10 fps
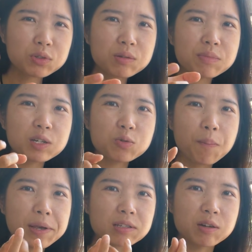Use the meat to
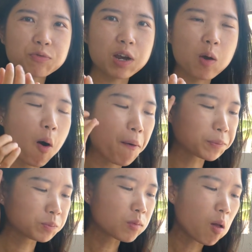mix the flavor.
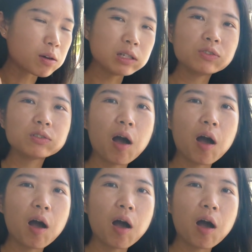Even